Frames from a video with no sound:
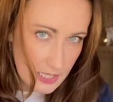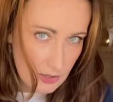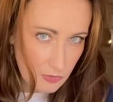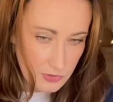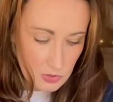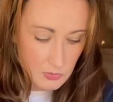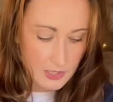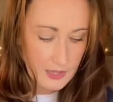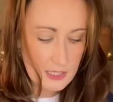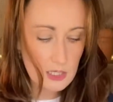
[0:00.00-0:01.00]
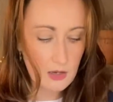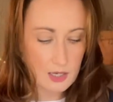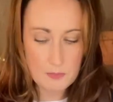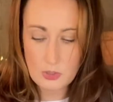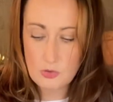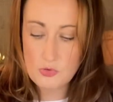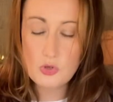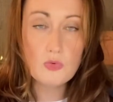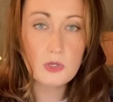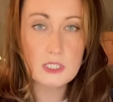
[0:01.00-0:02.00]
it off at all in that time, but you
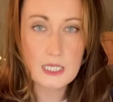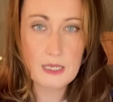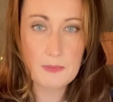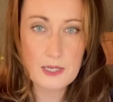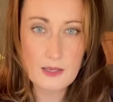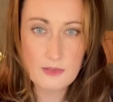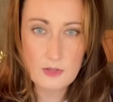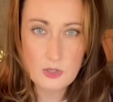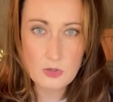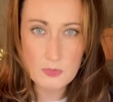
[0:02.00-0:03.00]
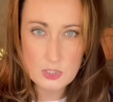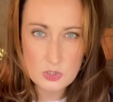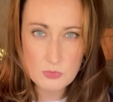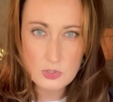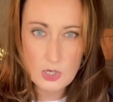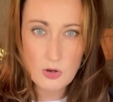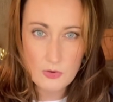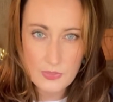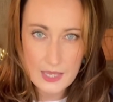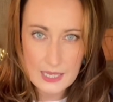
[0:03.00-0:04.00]
do want to keep it nice and humid. You do want to lock
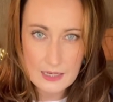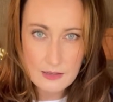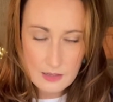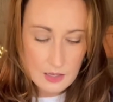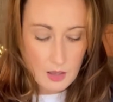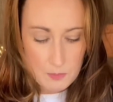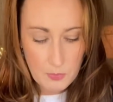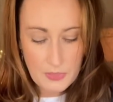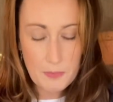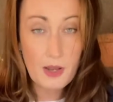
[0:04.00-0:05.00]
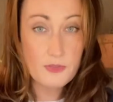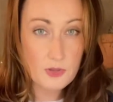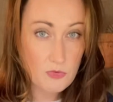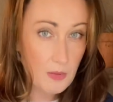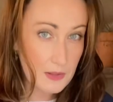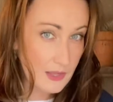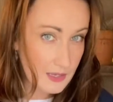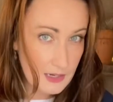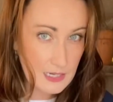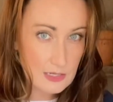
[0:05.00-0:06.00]
that in. But when the plants are growing, they're going
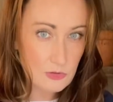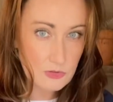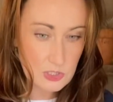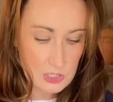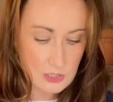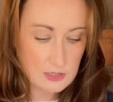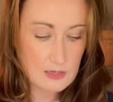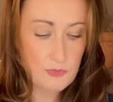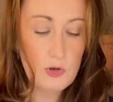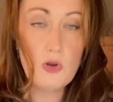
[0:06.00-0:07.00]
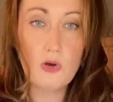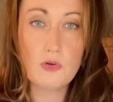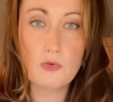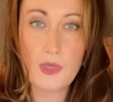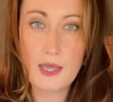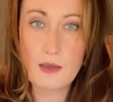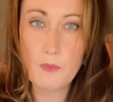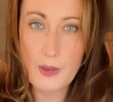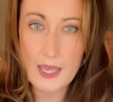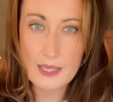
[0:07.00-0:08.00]
to need oxygen. And if you lock all that
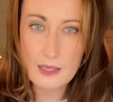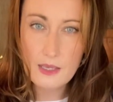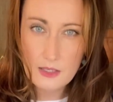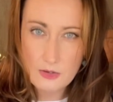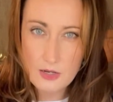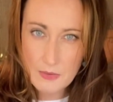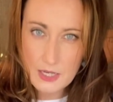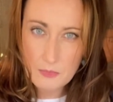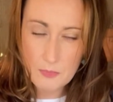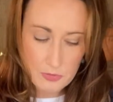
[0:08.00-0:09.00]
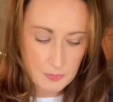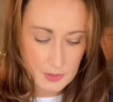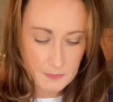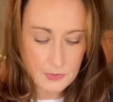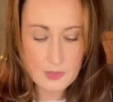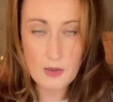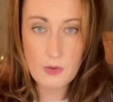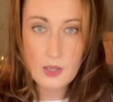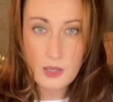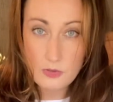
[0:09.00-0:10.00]
away, you're going to end up with problems. So
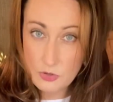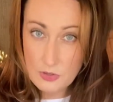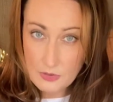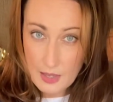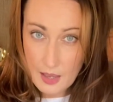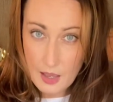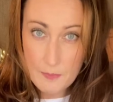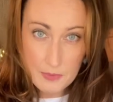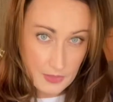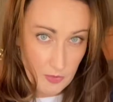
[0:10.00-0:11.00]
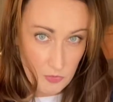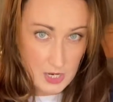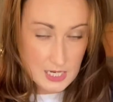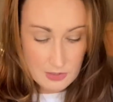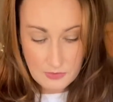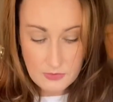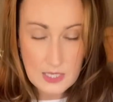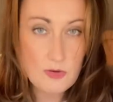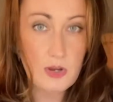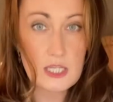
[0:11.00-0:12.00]
as soon as they're up and they're green, you can see
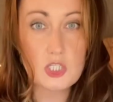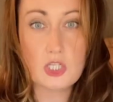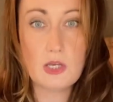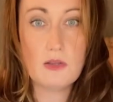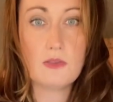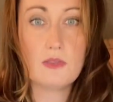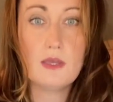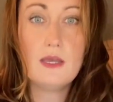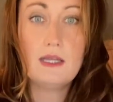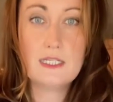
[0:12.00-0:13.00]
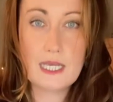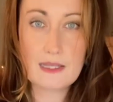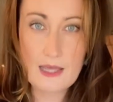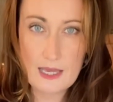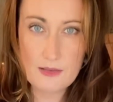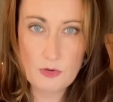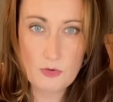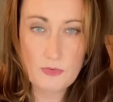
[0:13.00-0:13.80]
green shoots, take the hat off.